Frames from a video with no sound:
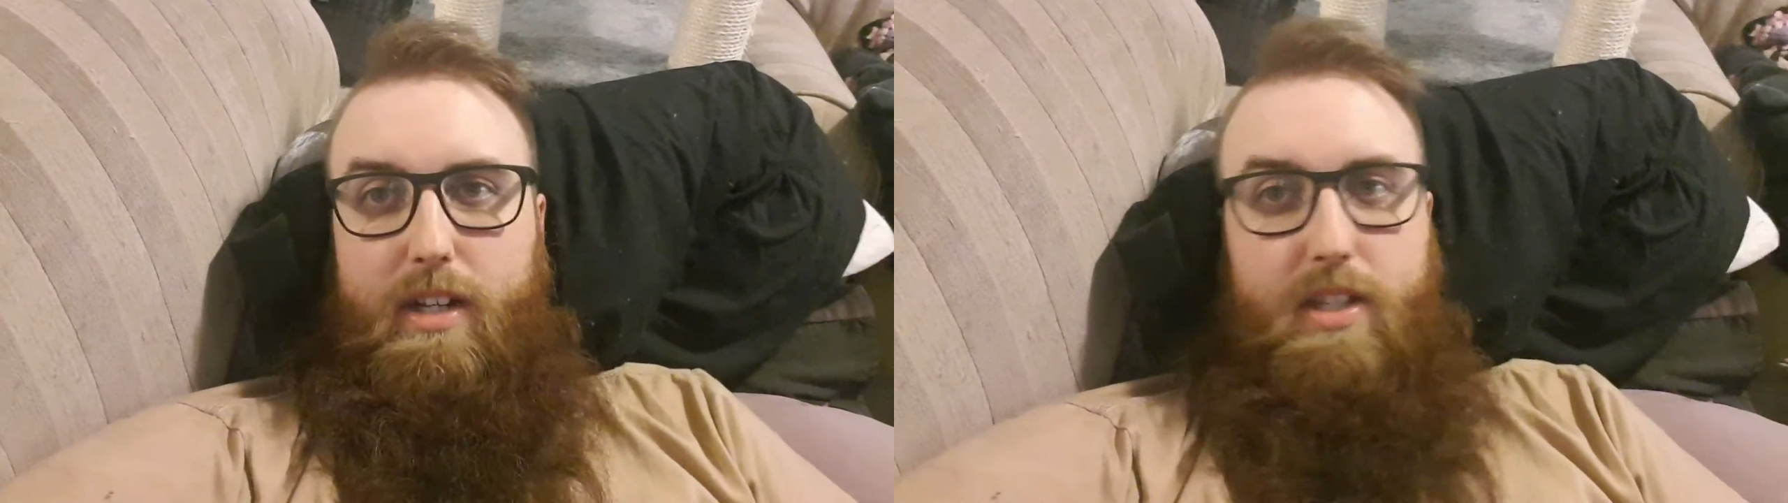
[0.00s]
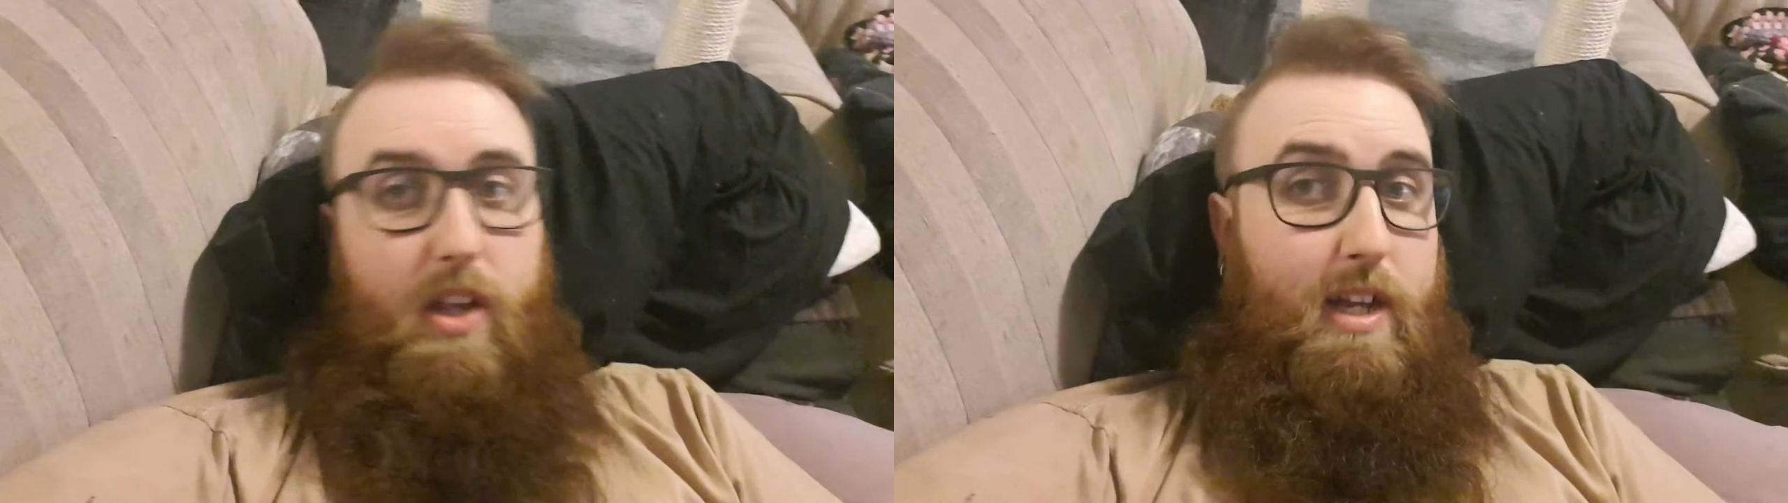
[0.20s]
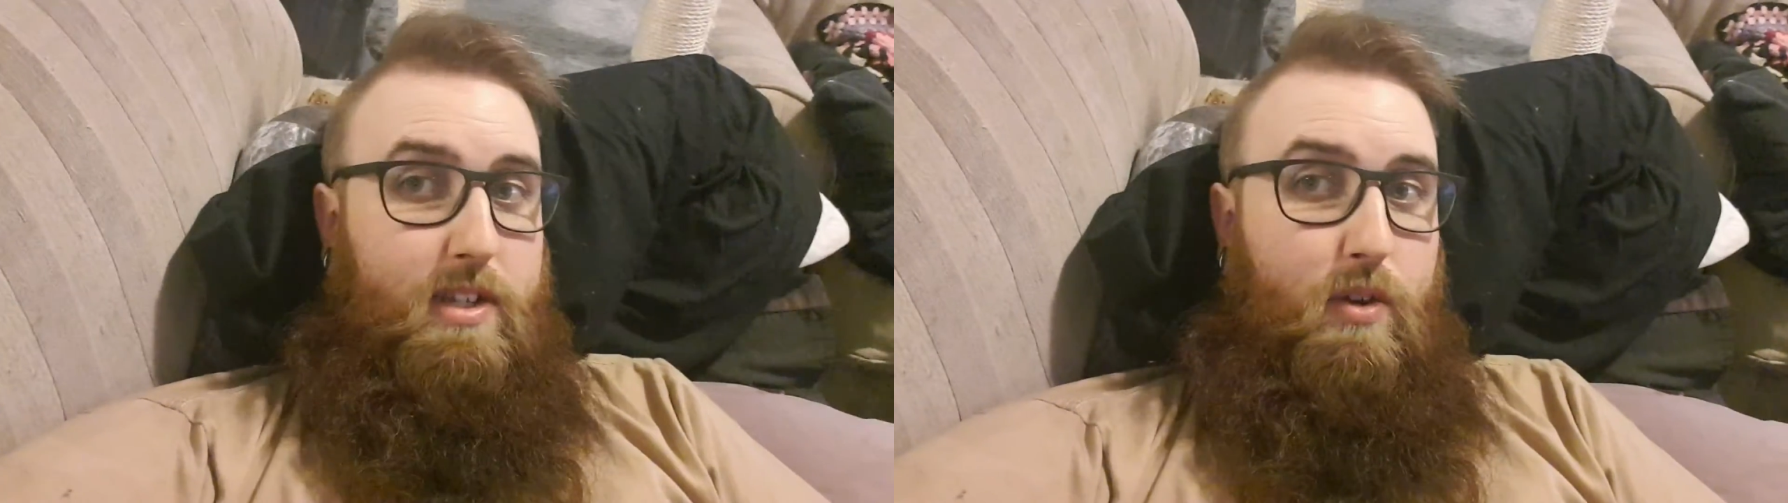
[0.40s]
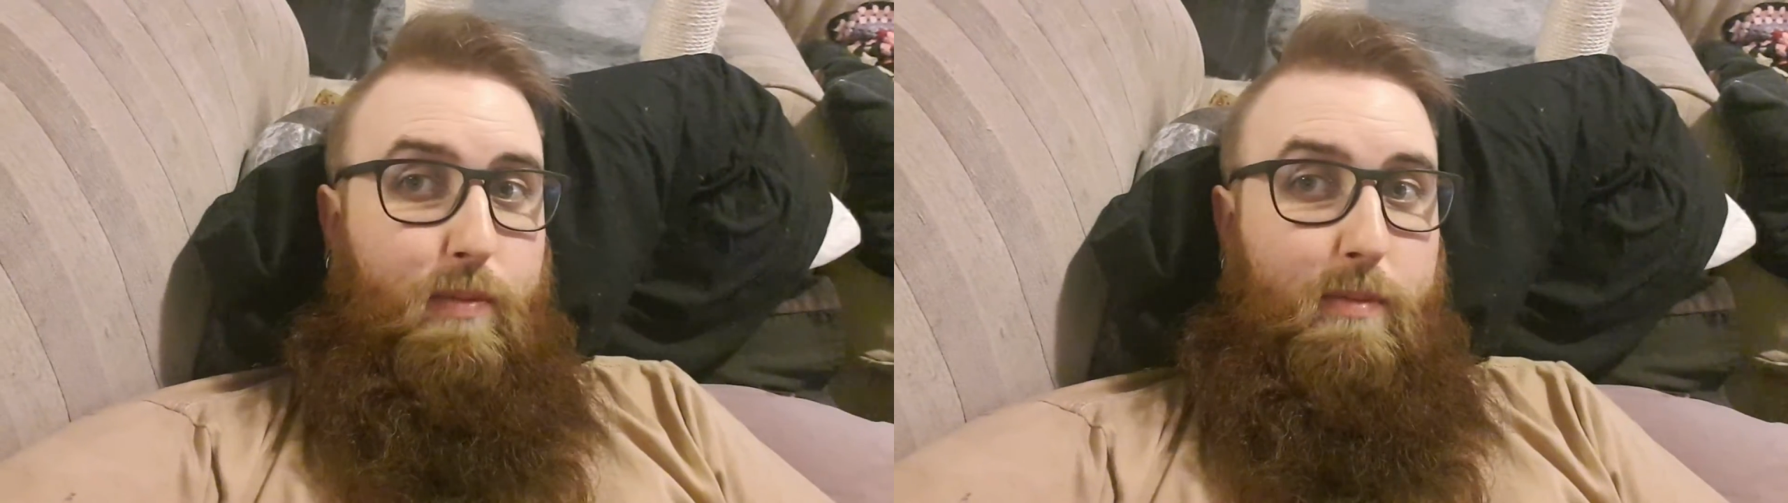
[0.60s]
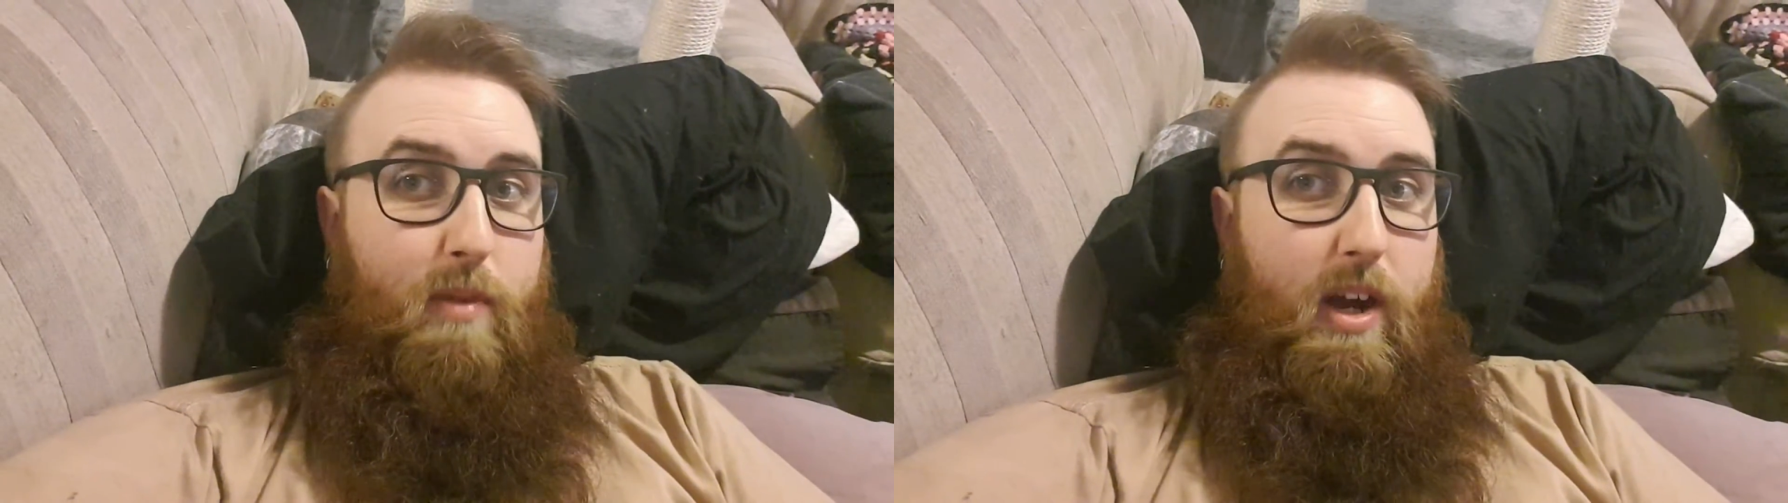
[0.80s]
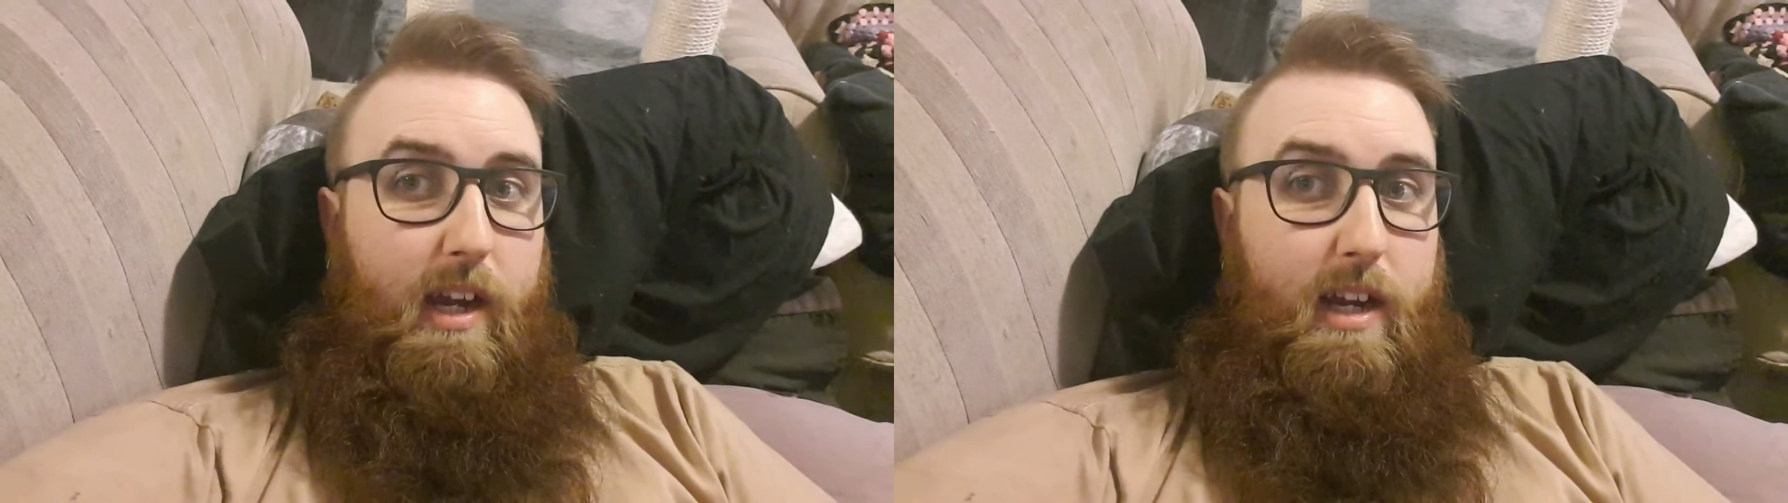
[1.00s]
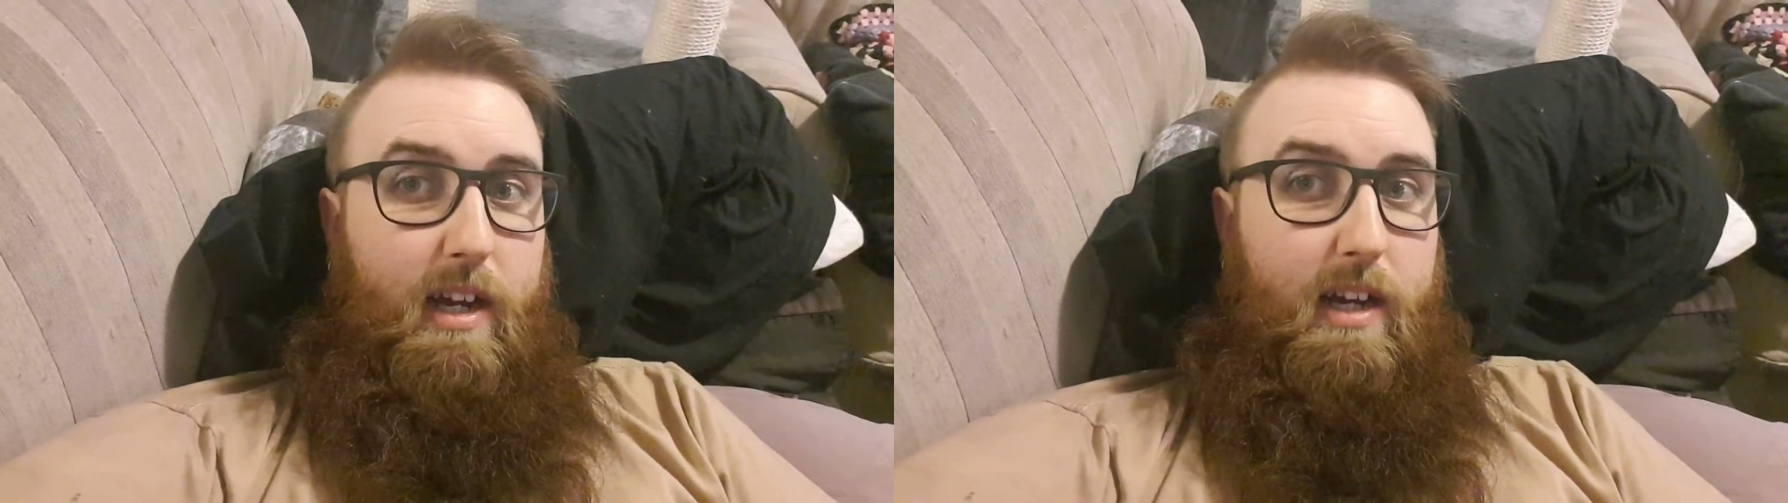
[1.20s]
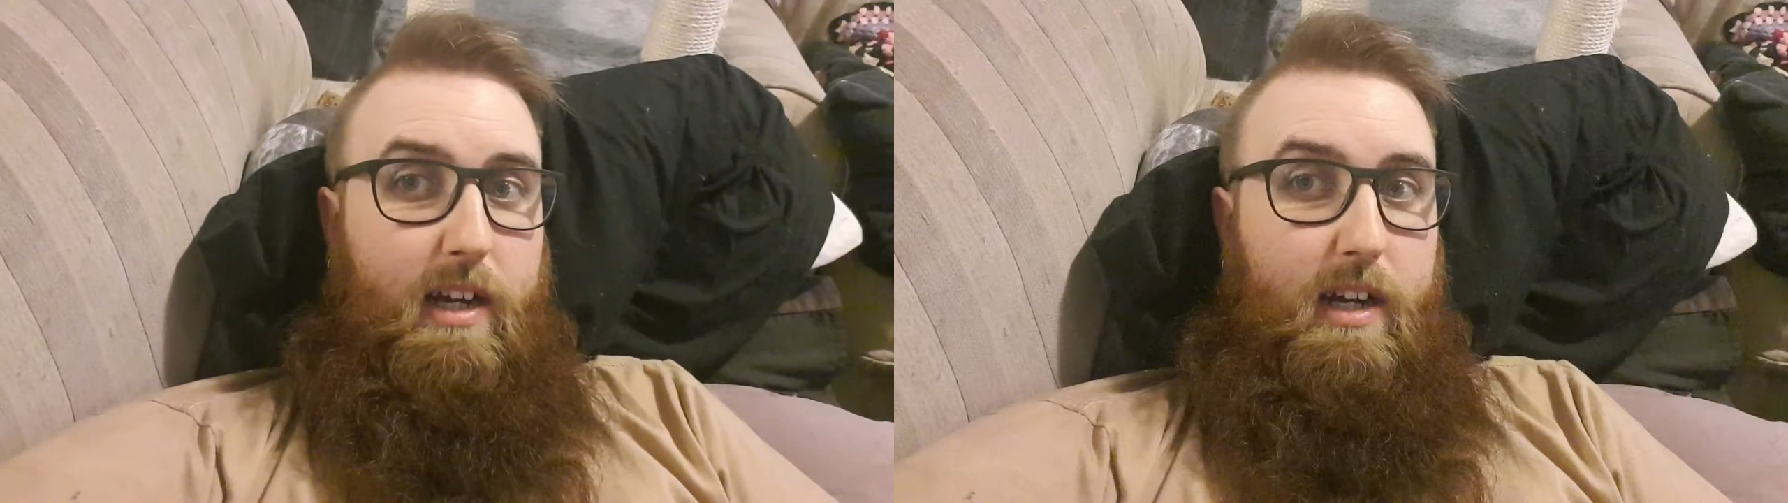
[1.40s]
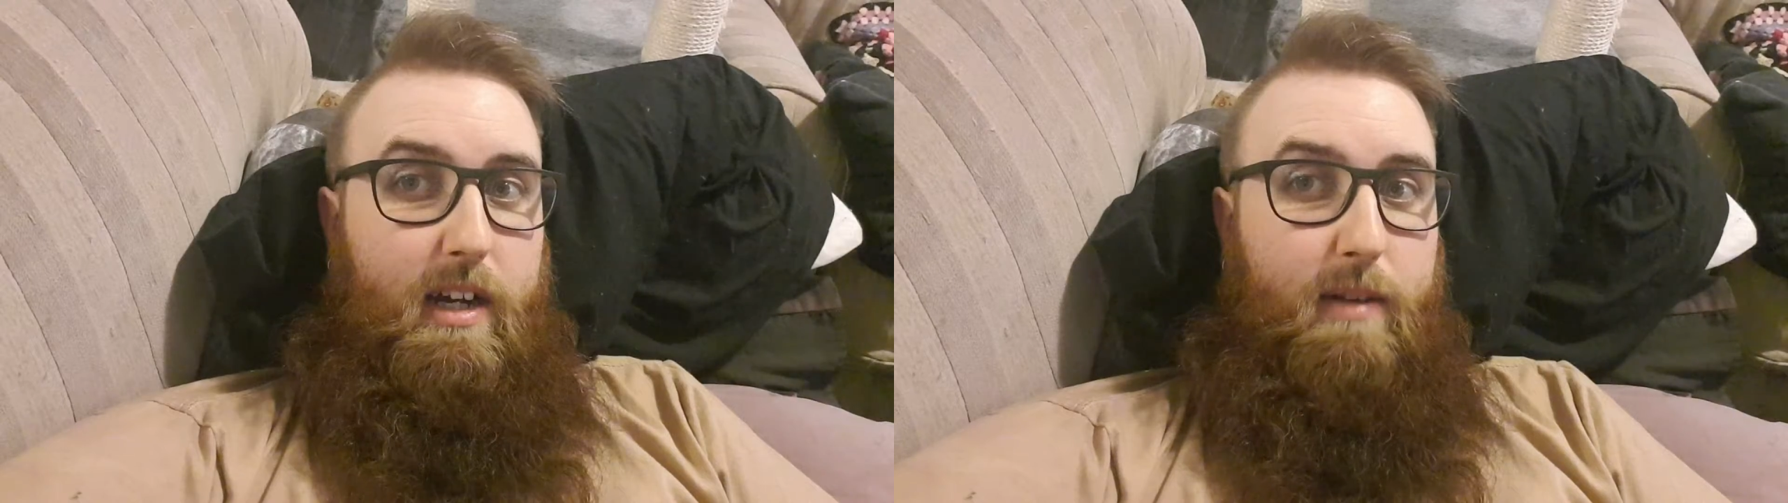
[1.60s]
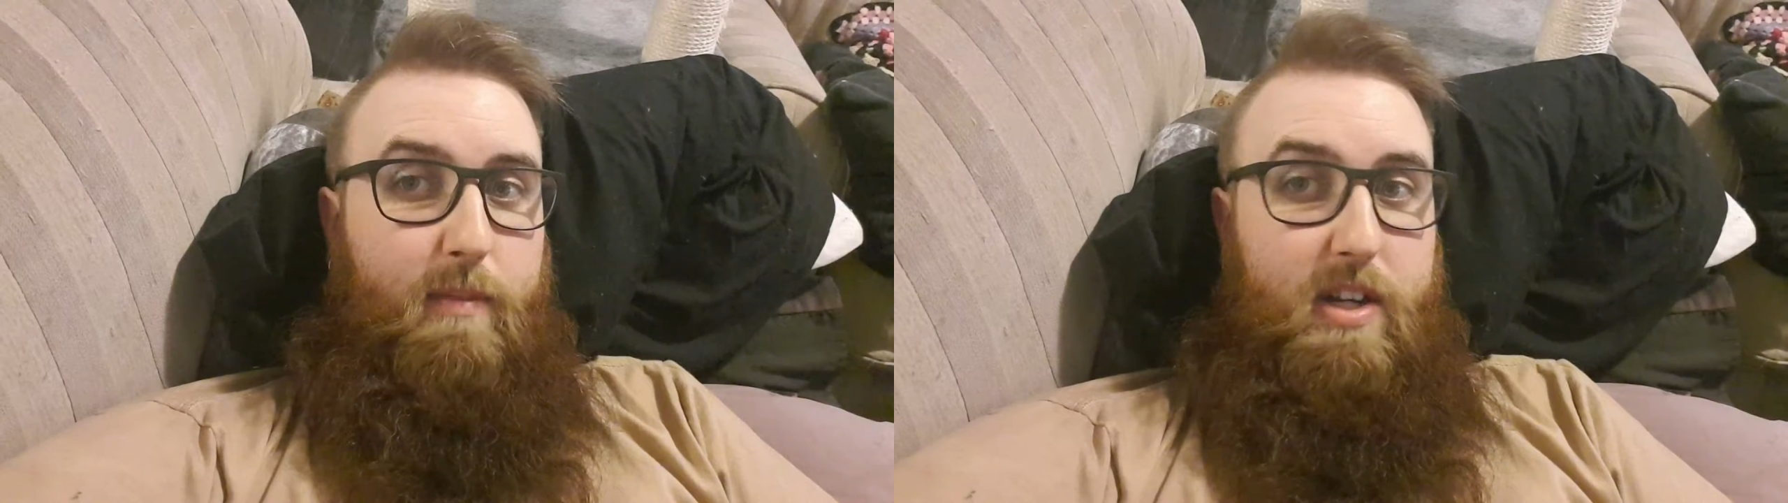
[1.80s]
I slice open
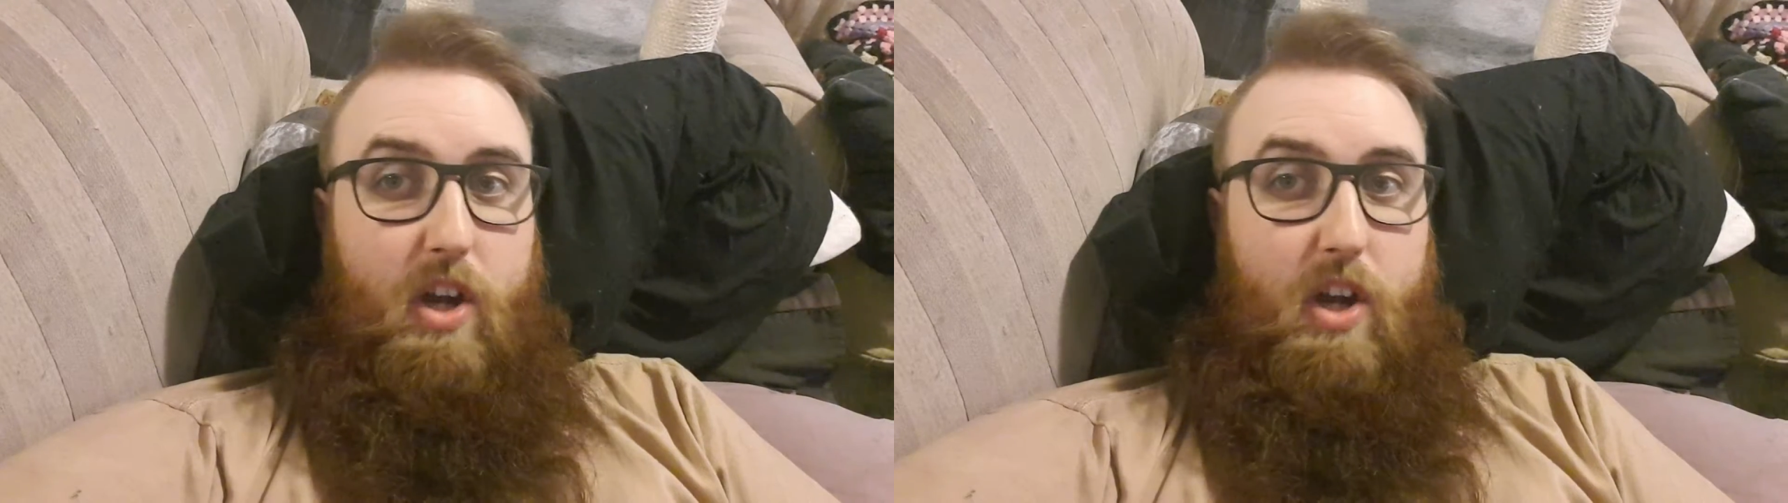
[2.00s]
my